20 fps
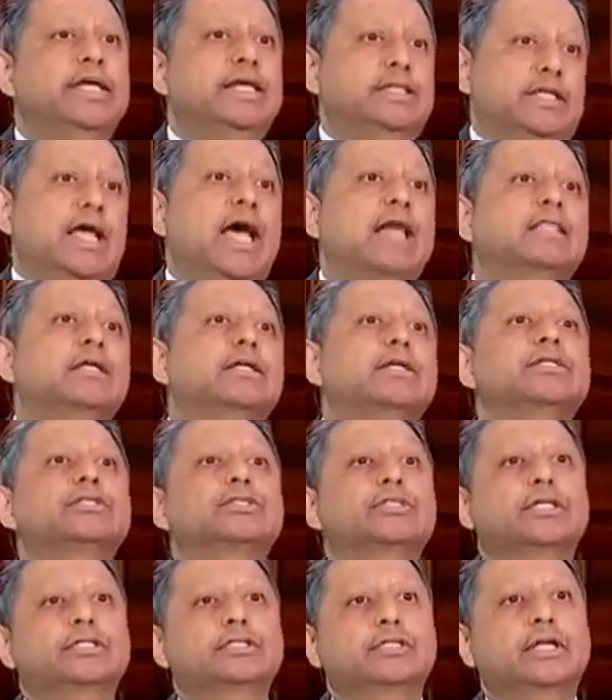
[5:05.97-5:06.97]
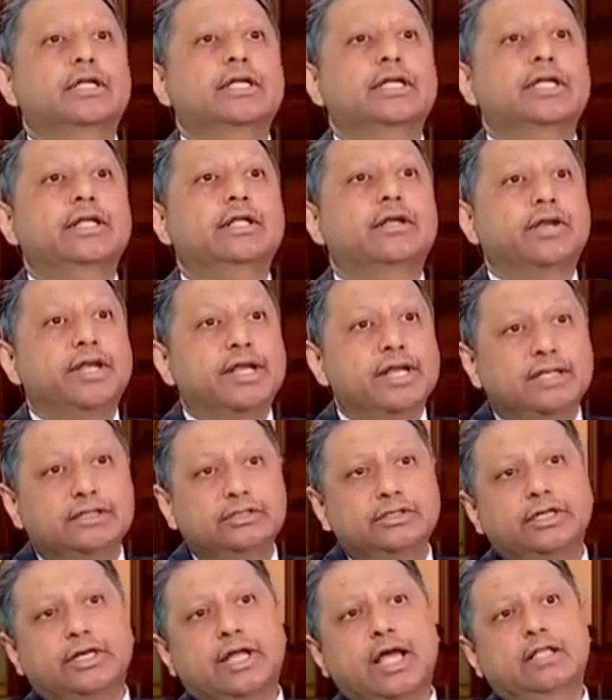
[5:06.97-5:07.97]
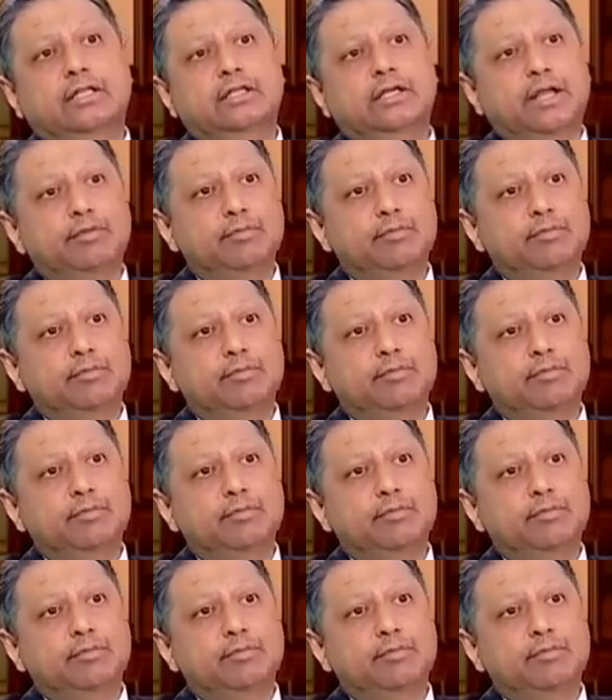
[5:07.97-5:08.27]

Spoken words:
Yes, had the distress suddenly in the real estate and